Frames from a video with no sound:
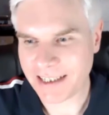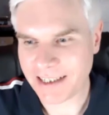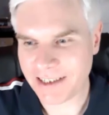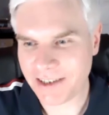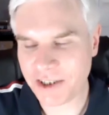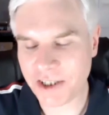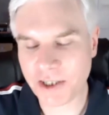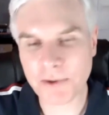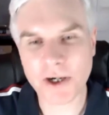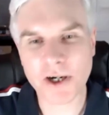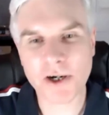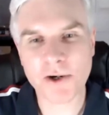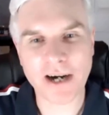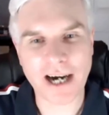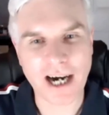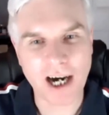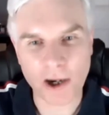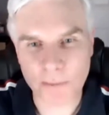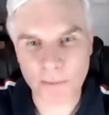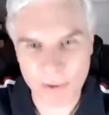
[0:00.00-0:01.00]
duo
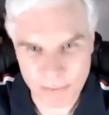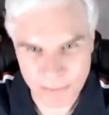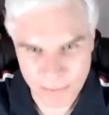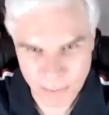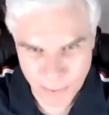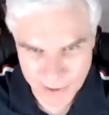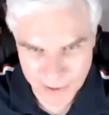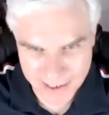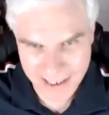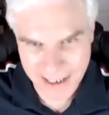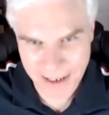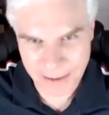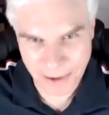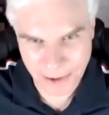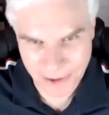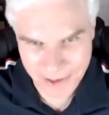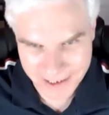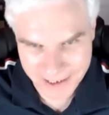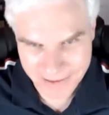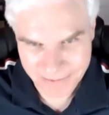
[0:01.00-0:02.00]
album with
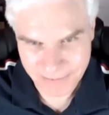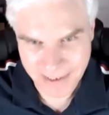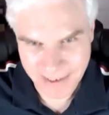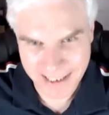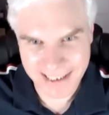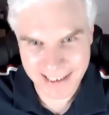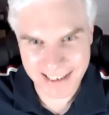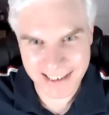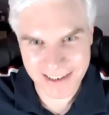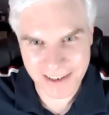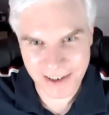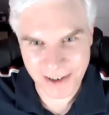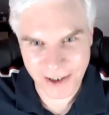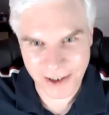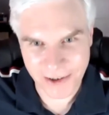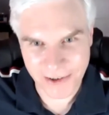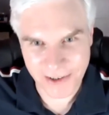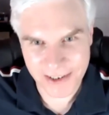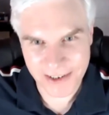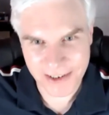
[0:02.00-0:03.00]
anybody, any
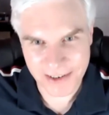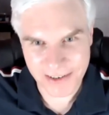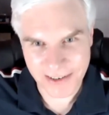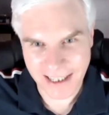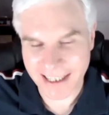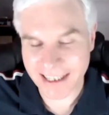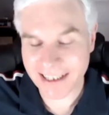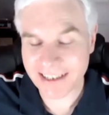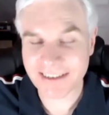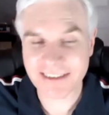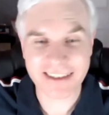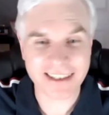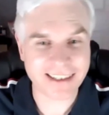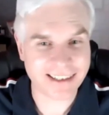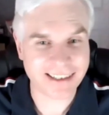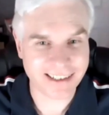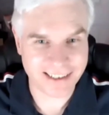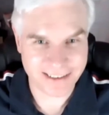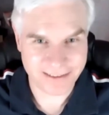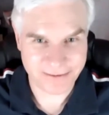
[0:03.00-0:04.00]
guitarist, any
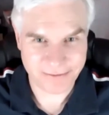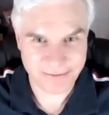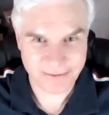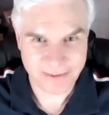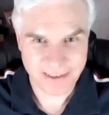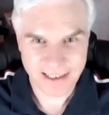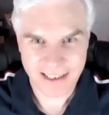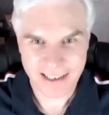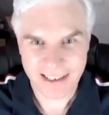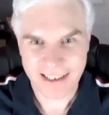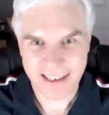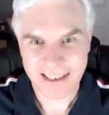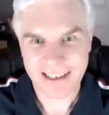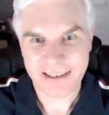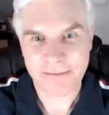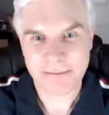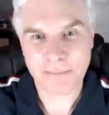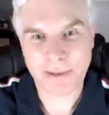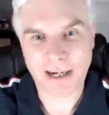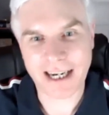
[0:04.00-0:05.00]
singer,
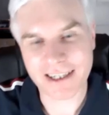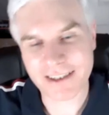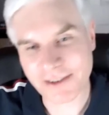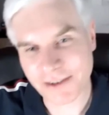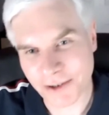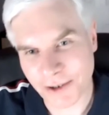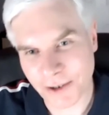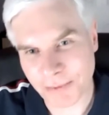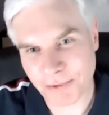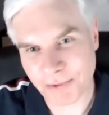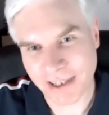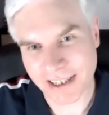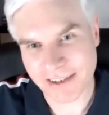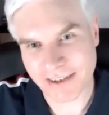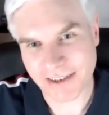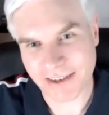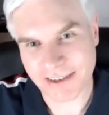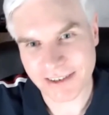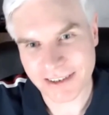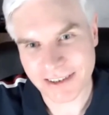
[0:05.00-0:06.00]
past or
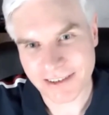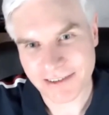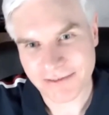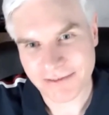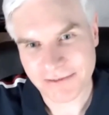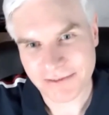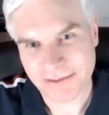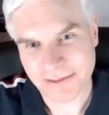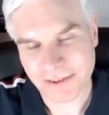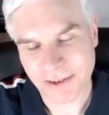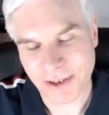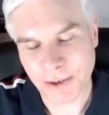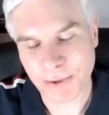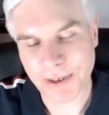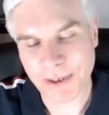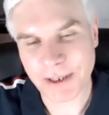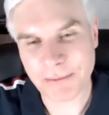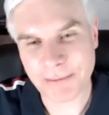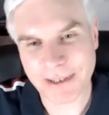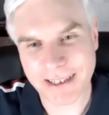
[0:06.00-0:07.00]
present, who would
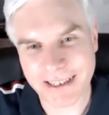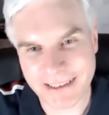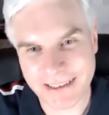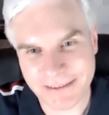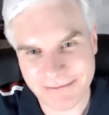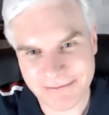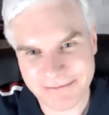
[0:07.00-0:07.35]
it be?